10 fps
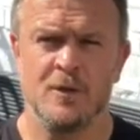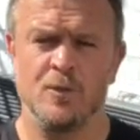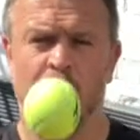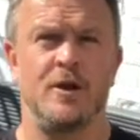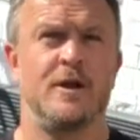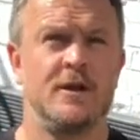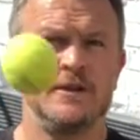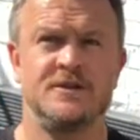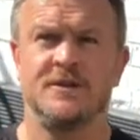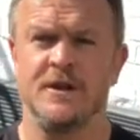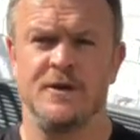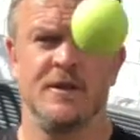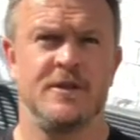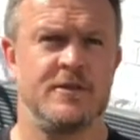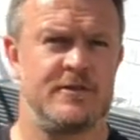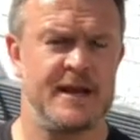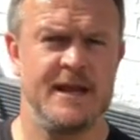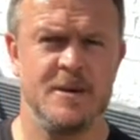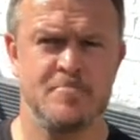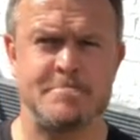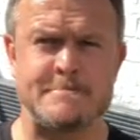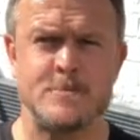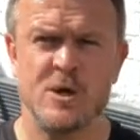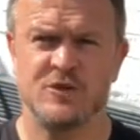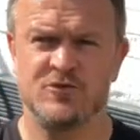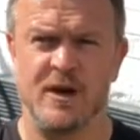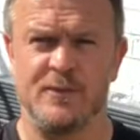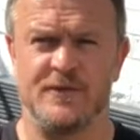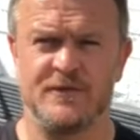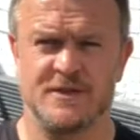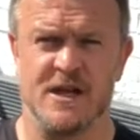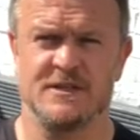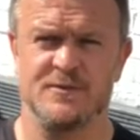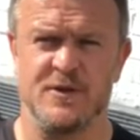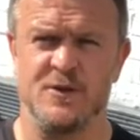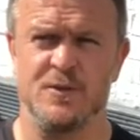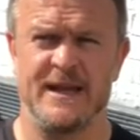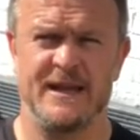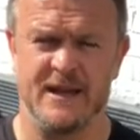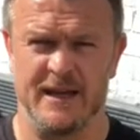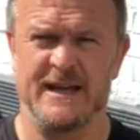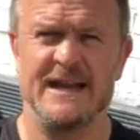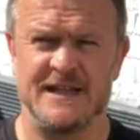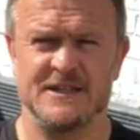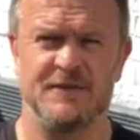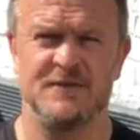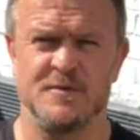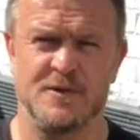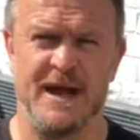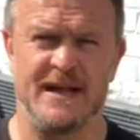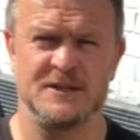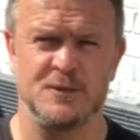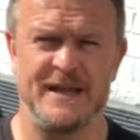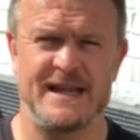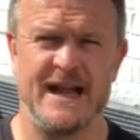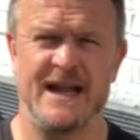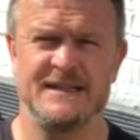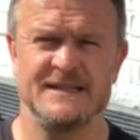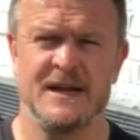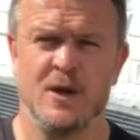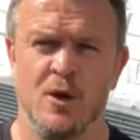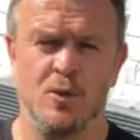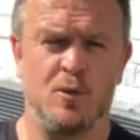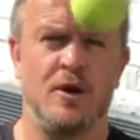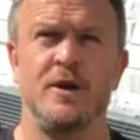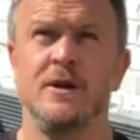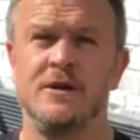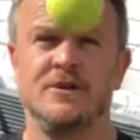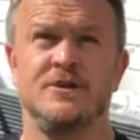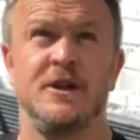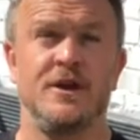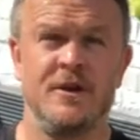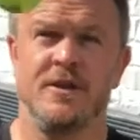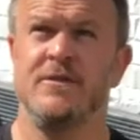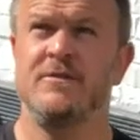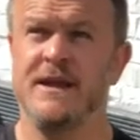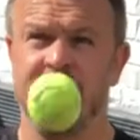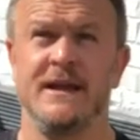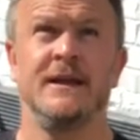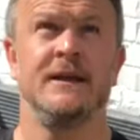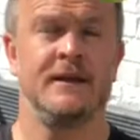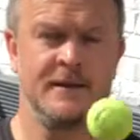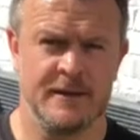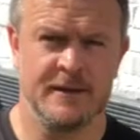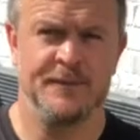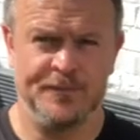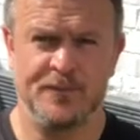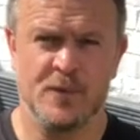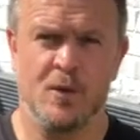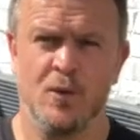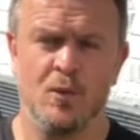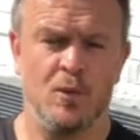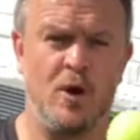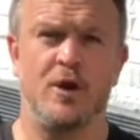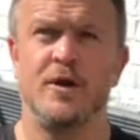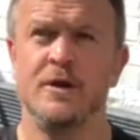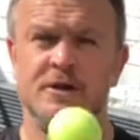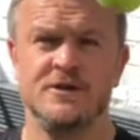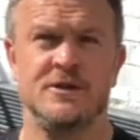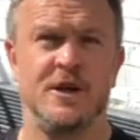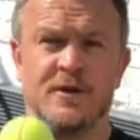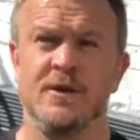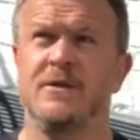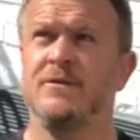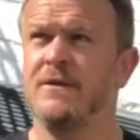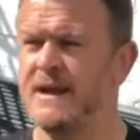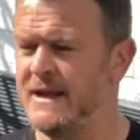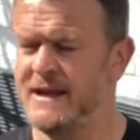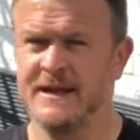1, 2, 3. Try it with starting with your your less comfortable hand, your weaker hand. 1, 2, 3. 1, 2, 3.